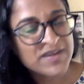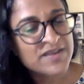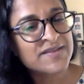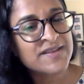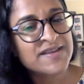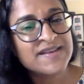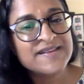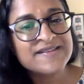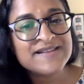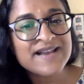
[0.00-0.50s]

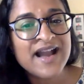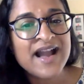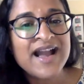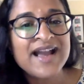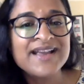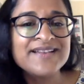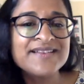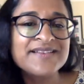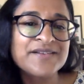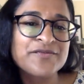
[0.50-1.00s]
these
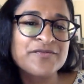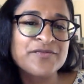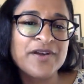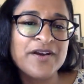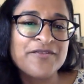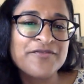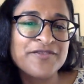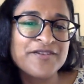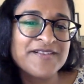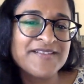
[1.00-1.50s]
kinds of
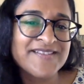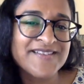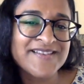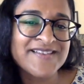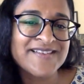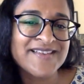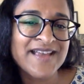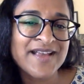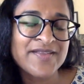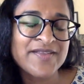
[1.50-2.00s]

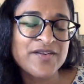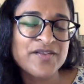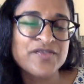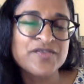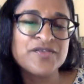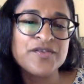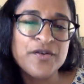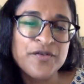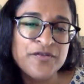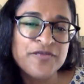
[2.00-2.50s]
references, like there's
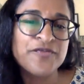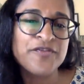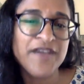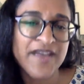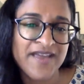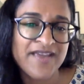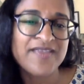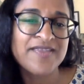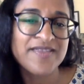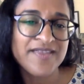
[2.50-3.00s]
no
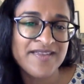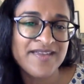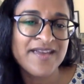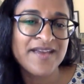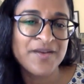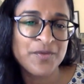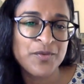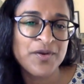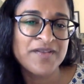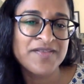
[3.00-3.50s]
faith
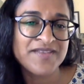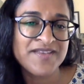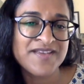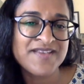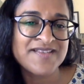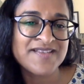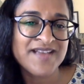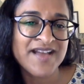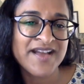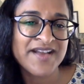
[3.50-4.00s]
in what
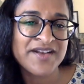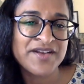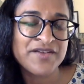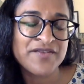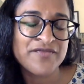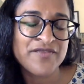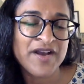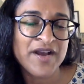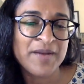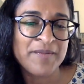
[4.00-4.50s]
these kind
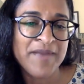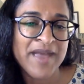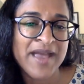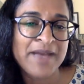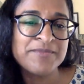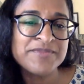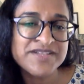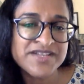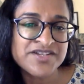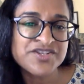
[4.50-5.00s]
of um,
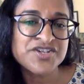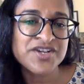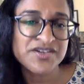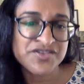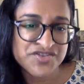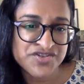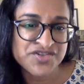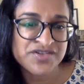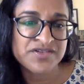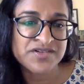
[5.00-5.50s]
empty
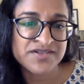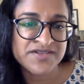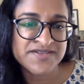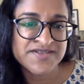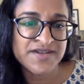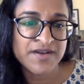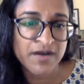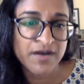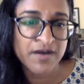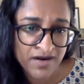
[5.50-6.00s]

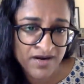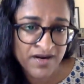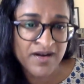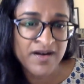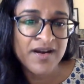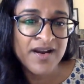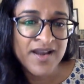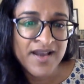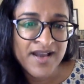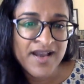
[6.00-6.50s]
gestures
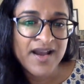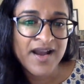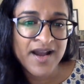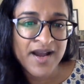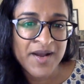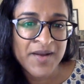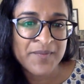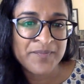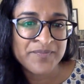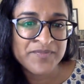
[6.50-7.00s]
are
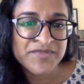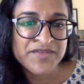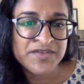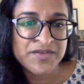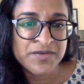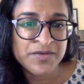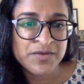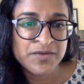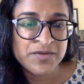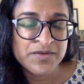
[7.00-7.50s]
um,
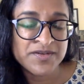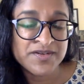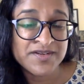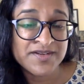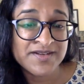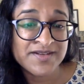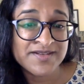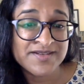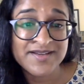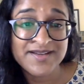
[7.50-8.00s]
to,
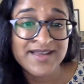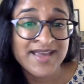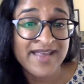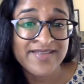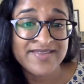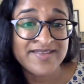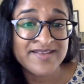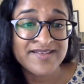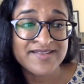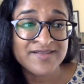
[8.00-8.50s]
to, to
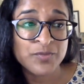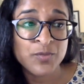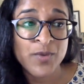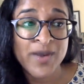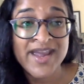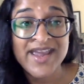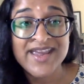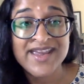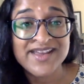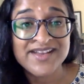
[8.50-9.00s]
get this
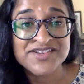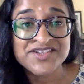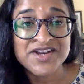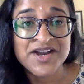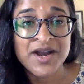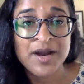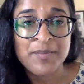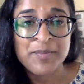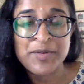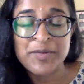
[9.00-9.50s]
wage
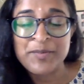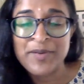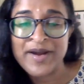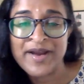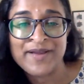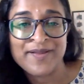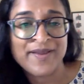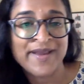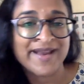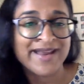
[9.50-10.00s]
up
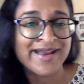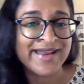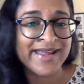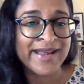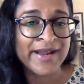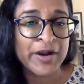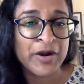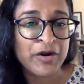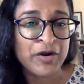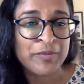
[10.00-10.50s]
by like an
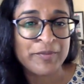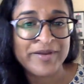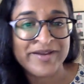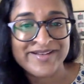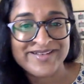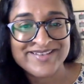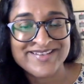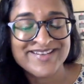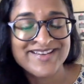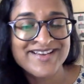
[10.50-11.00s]

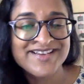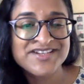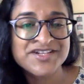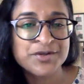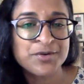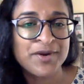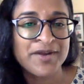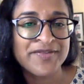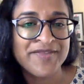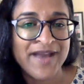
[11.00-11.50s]
increment
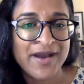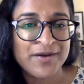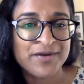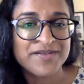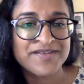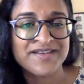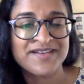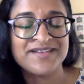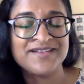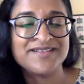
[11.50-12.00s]
to a
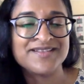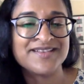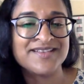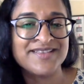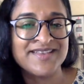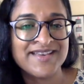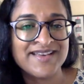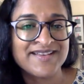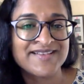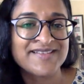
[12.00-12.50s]
thousand to
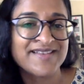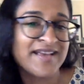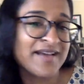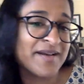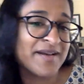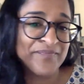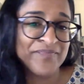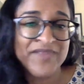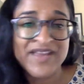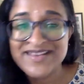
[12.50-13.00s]
this.
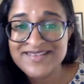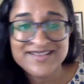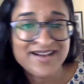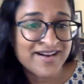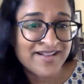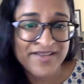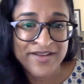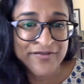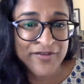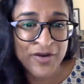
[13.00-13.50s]
Um, it's
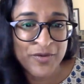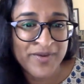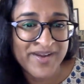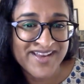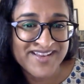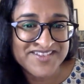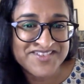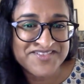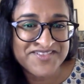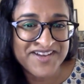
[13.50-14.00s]
not a living
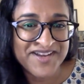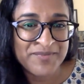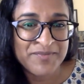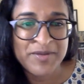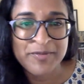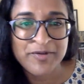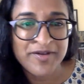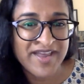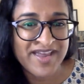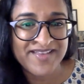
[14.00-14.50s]
wage, right?
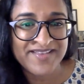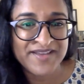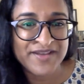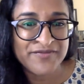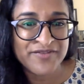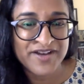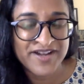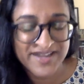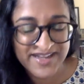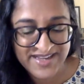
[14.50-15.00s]
People can't live
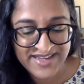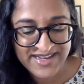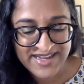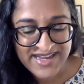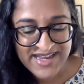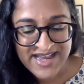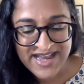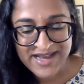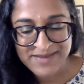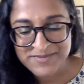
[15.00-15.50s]
on it.
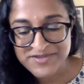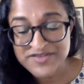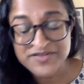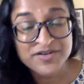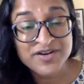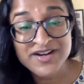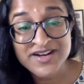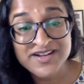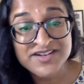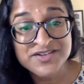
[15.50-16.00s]
Um, so
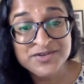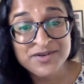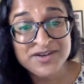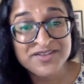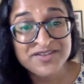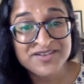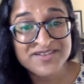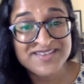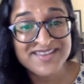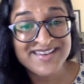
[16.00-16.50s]
they're going to do
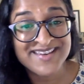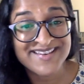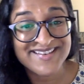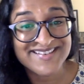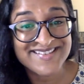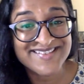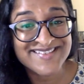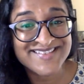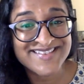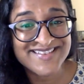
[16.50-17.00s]
other
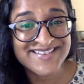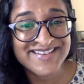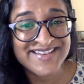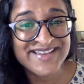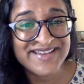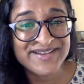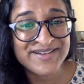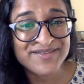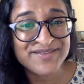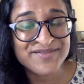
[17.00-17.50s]
things to
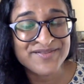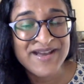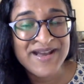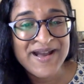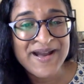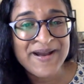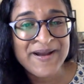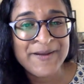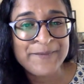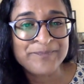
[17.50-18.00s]
live.
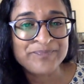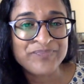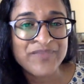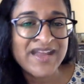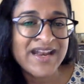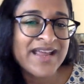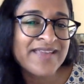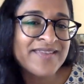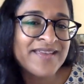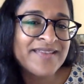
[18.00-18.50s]
Um,
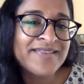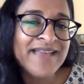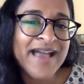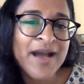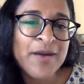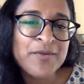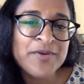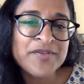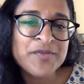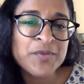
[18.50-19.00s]
and I think
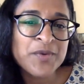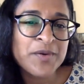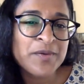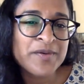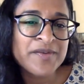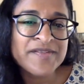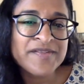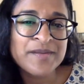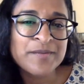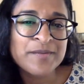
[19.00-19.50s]
that was what
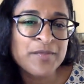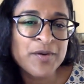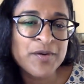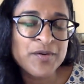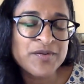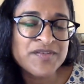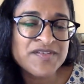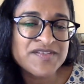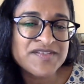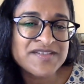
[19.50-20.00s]
was the
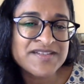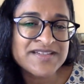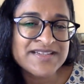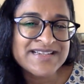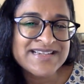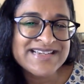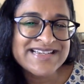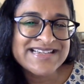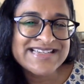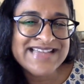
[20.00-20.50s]
most
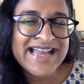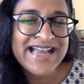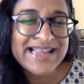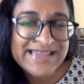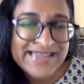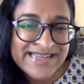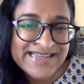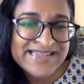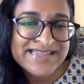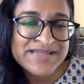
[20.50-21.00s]

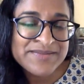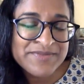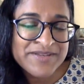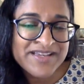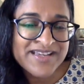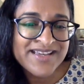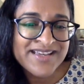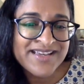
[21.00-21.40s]
telling to